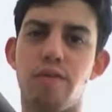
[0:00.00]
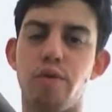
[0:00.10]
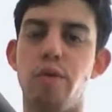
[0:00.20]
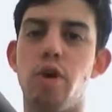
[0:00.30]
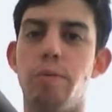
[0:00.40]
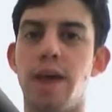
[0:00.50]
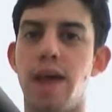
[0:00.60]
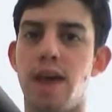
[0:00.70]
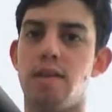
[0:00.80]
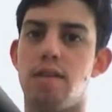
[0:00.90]
of the real big
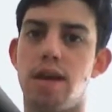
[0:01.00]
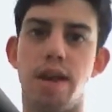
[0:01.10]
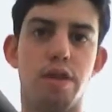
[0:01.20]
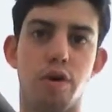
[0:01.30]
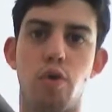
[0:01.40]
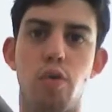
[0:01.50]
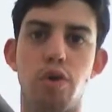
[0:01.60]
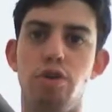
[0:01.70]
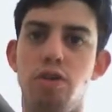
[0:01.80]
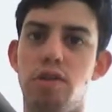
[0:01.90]
hitters, like any of the Call
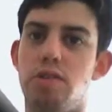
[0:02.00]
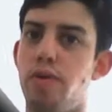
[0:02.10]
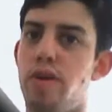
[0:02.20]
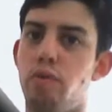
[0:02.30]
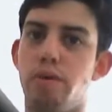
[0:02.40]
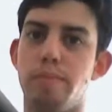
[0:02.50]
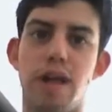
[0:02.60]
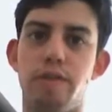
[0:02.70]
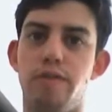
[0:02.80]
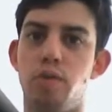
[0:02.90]
of Duty series or the
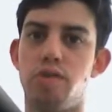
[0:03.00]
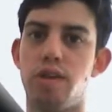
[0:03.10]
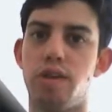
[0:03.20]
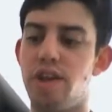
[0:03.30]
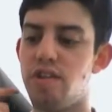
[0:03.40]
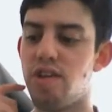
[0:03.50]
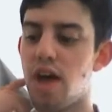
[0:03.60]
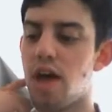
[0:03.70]
Battlefield series.